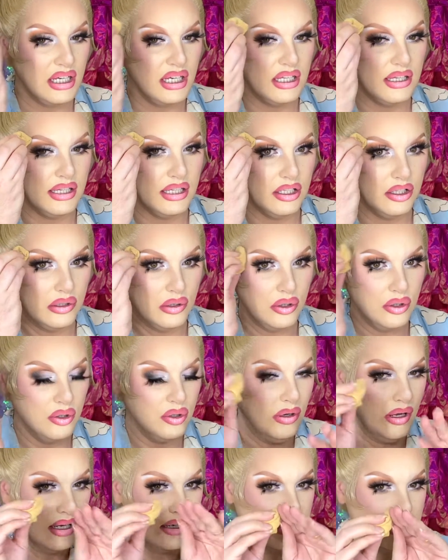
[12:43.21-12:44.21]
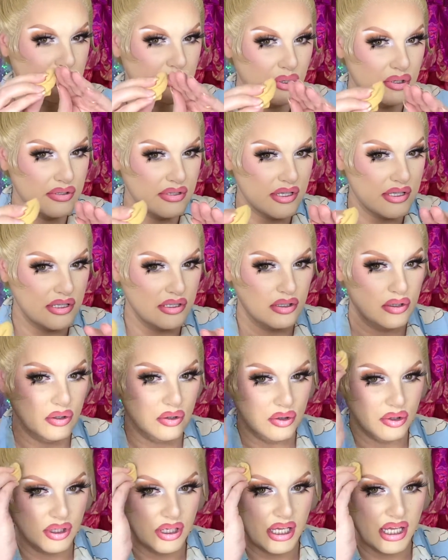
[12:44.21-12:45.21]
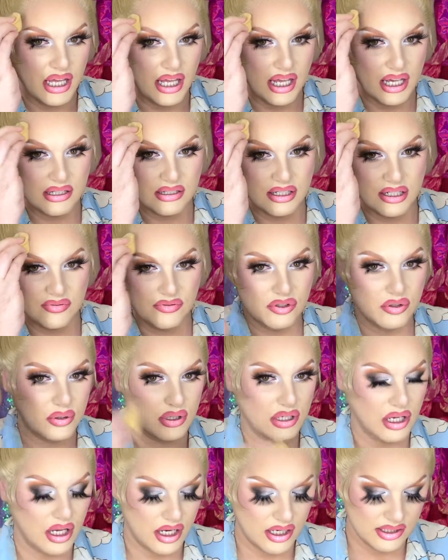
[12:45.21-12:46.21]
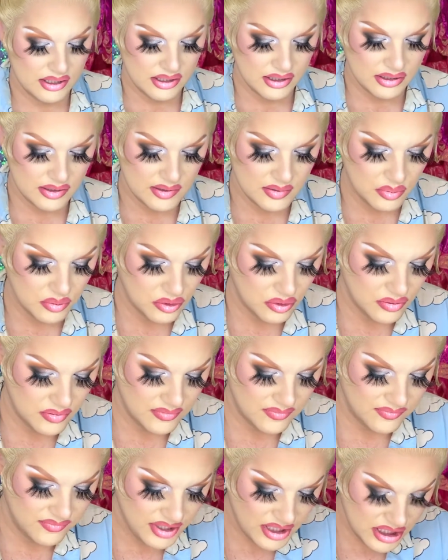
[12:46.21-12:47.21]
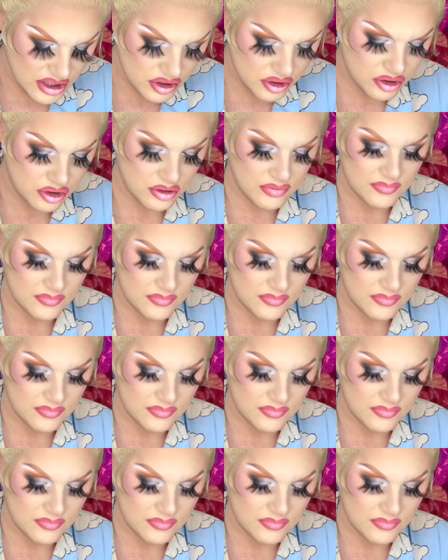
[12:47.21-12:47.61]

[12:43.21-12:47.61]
the glue and disperses the glue and gives you a nice smooth finish,